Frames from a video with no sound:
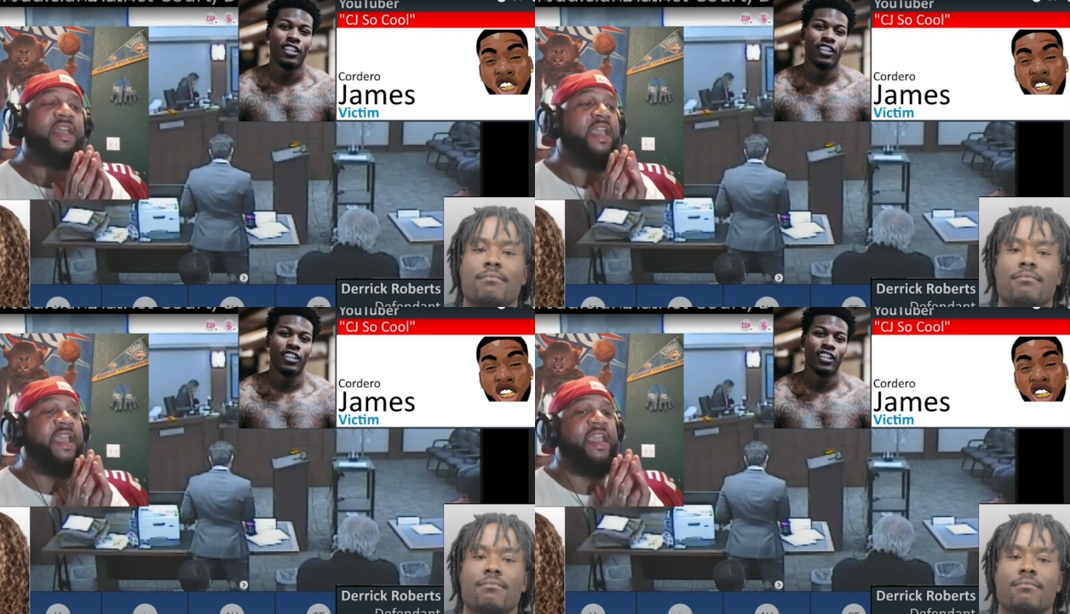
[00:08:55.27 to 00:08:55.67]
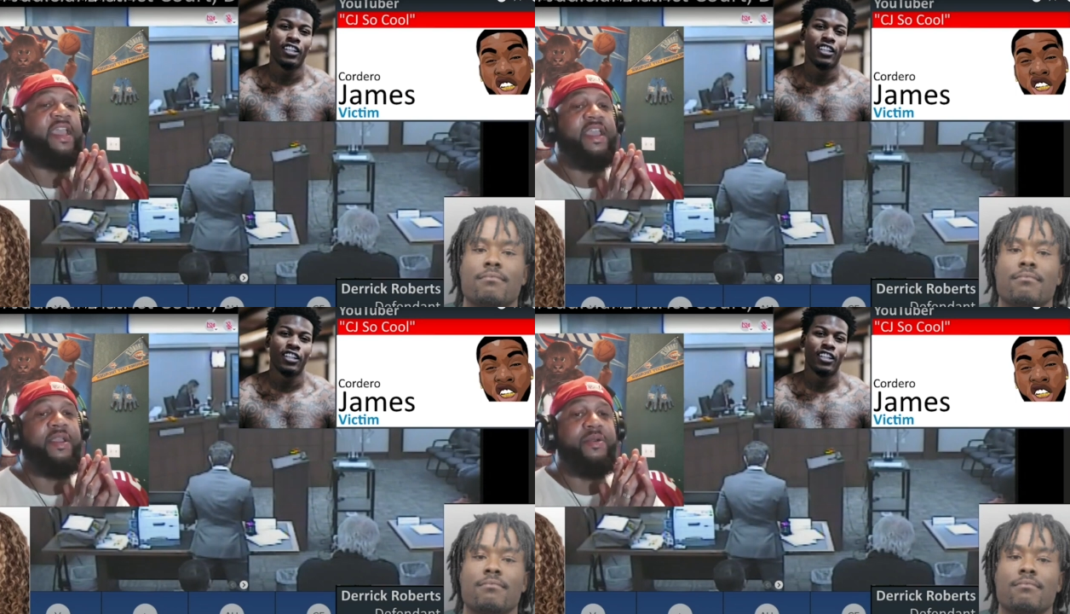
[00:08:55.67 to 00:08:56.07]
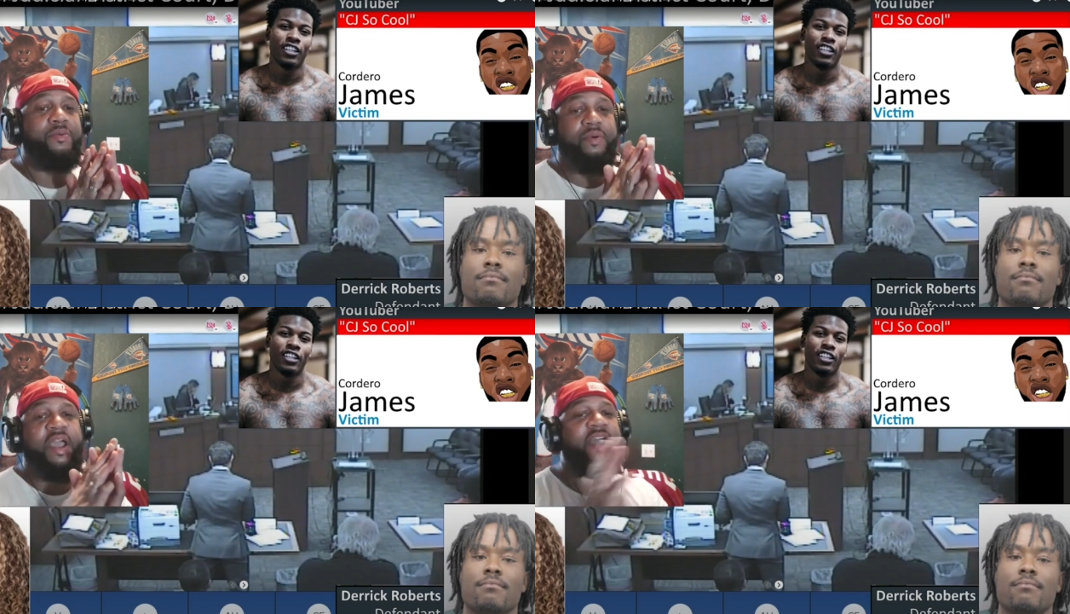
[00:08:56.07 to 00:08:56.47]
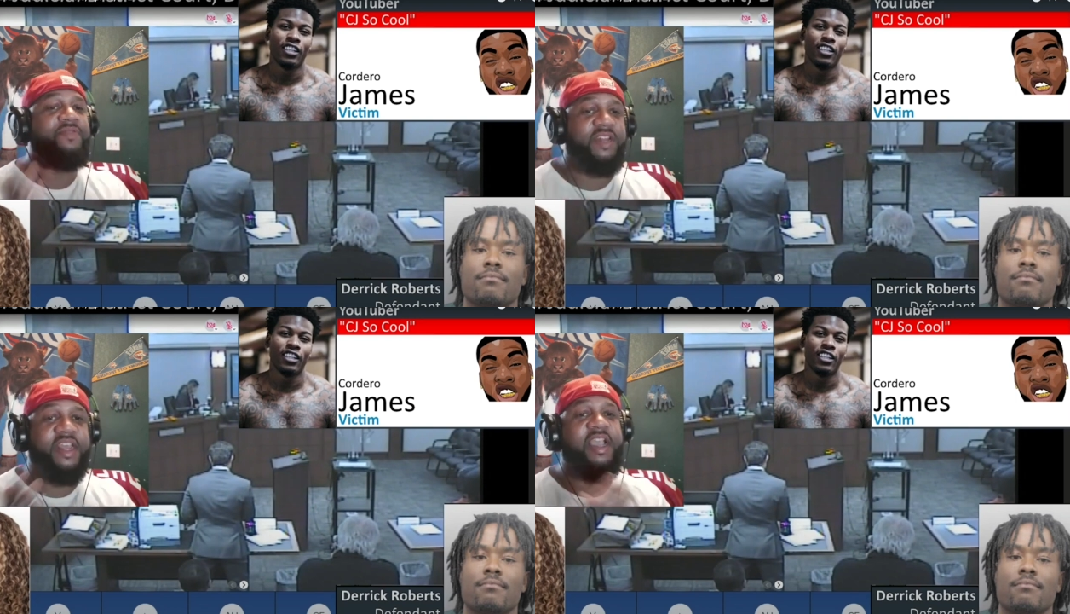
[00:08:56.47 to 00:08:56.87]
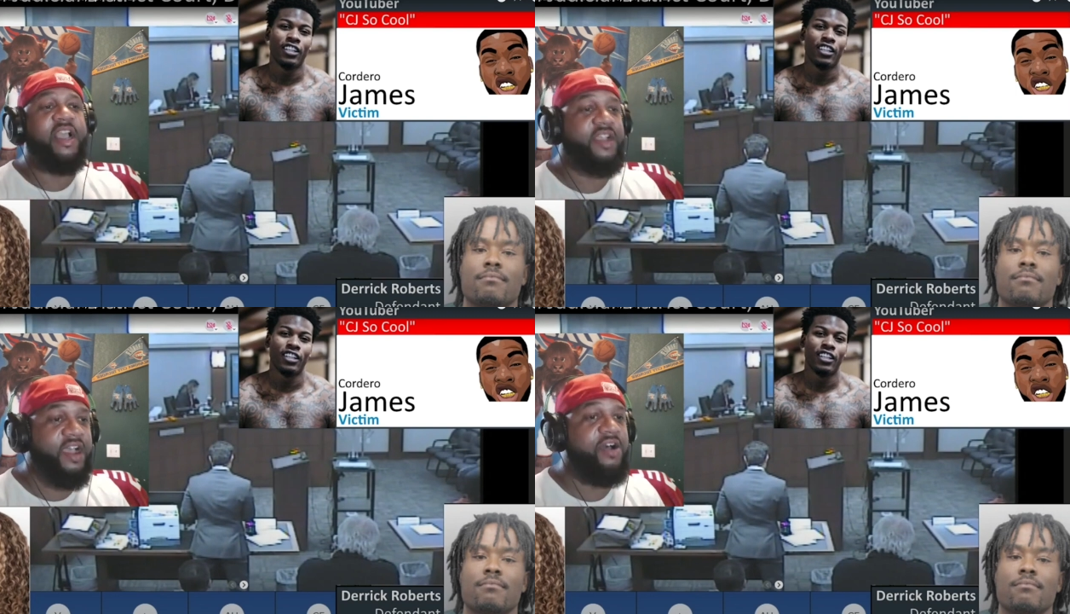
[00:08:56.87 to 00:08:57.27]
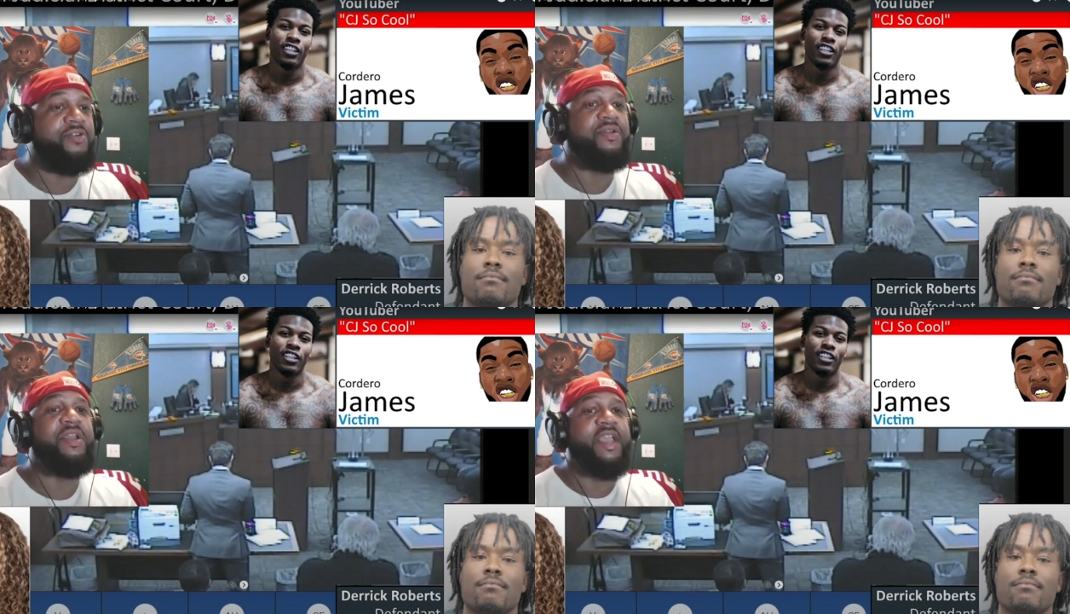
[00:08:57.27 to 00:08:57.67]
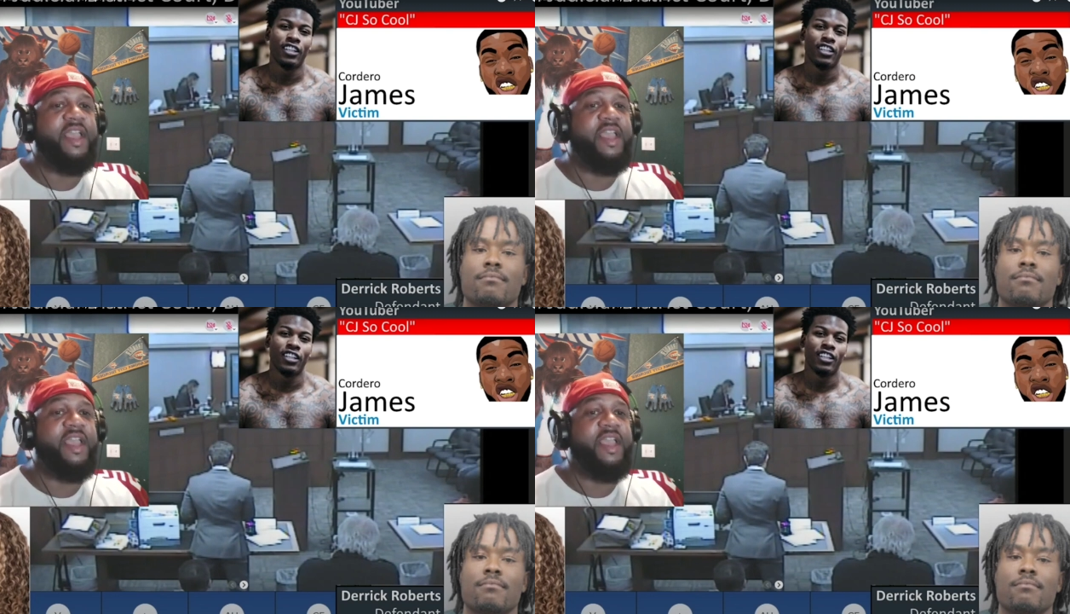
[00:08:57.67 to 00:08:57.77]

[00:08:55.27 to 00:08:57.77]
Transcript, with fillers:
Speaker 1: and after they got caught